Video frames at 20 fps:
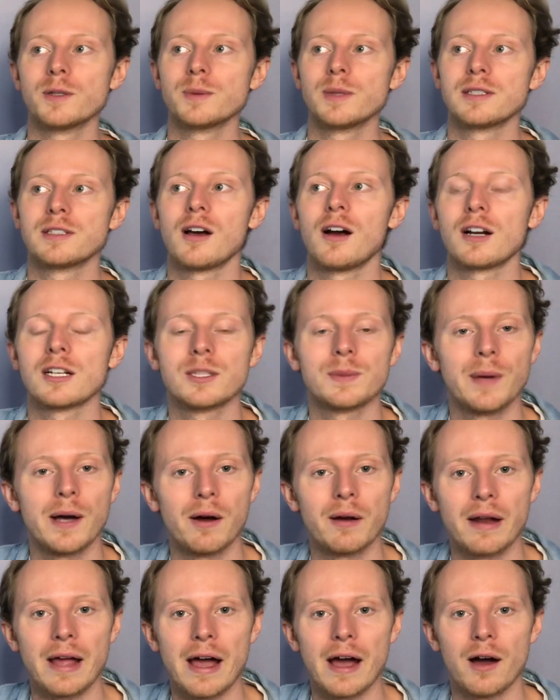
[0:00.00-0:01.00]
it talks
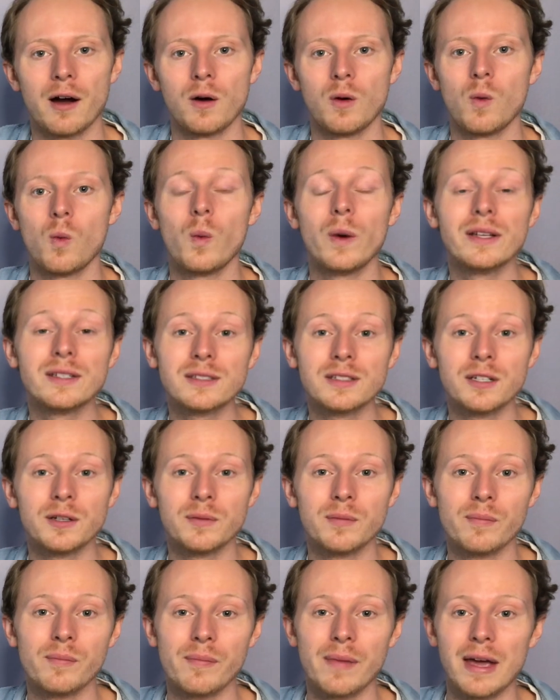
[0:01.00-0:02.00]
about how
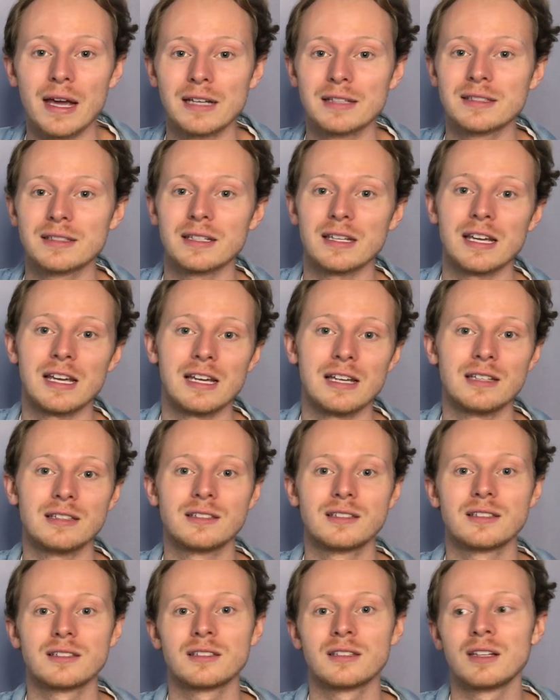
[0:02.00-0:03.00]
wisdom makes
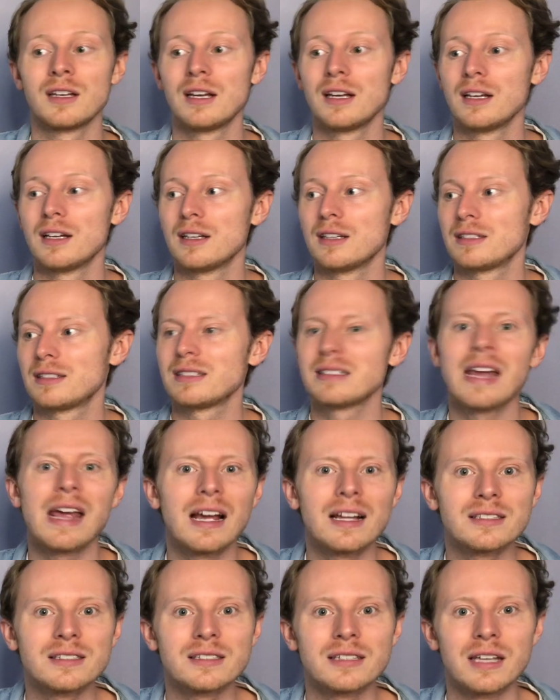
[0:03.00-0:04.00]
its
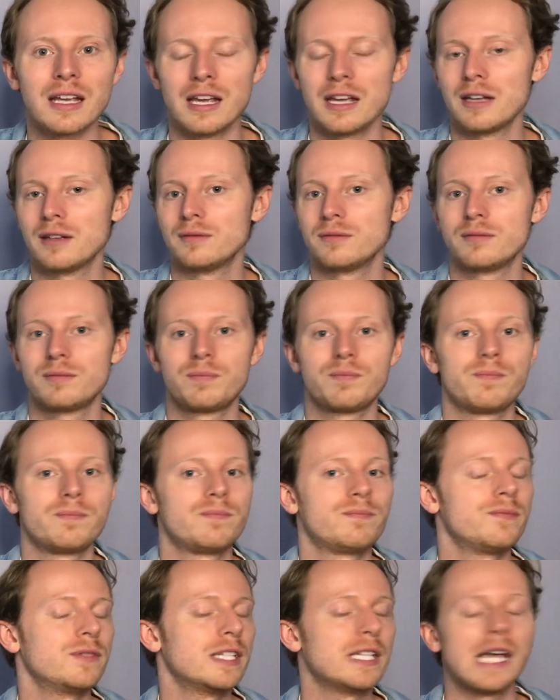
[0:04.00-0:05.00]
stance. It
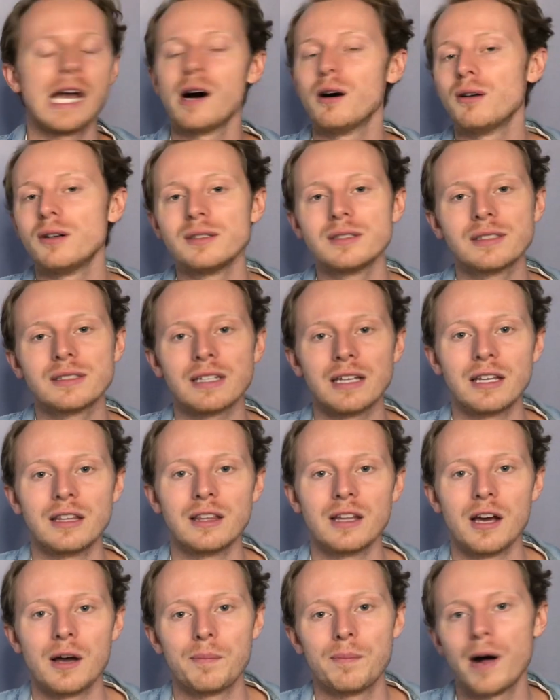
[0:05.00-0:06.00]
yells in
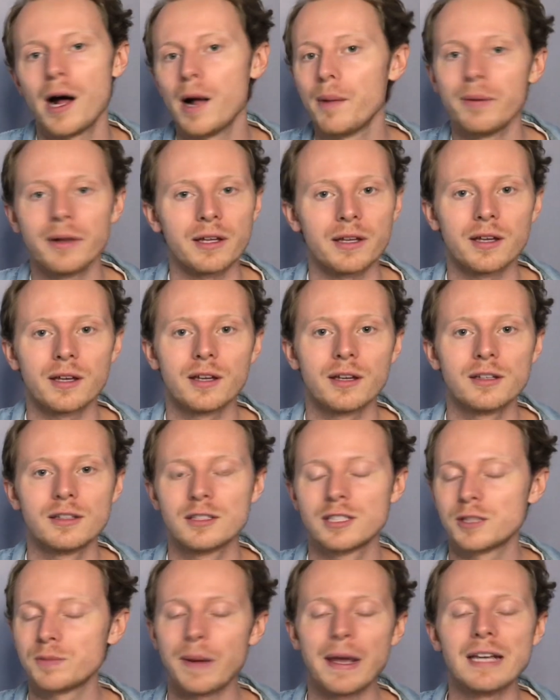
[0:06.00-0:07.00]
the public
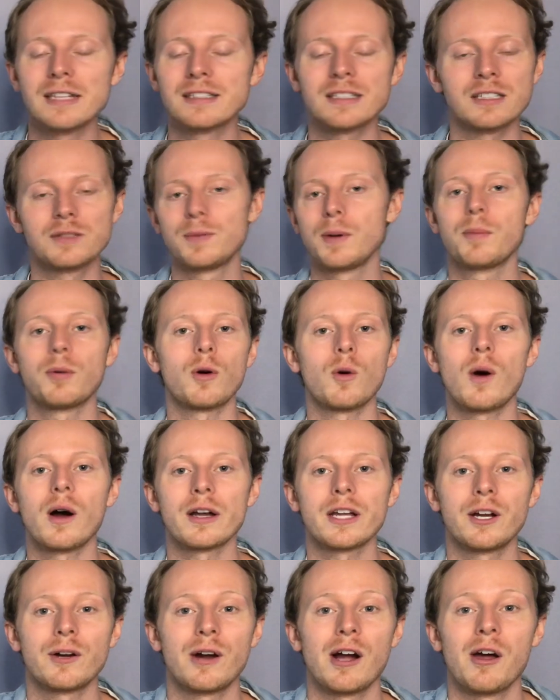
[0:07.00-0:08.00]
space as people are
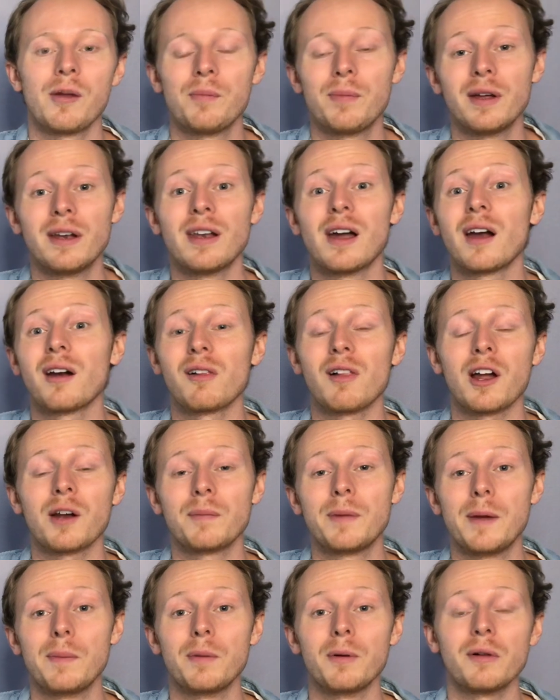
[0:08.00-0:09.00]
walking around, but not a lot of
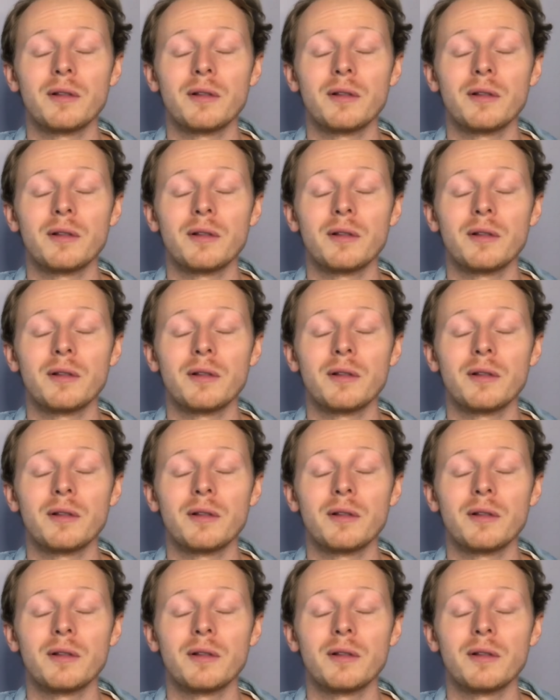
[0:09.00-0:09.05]
people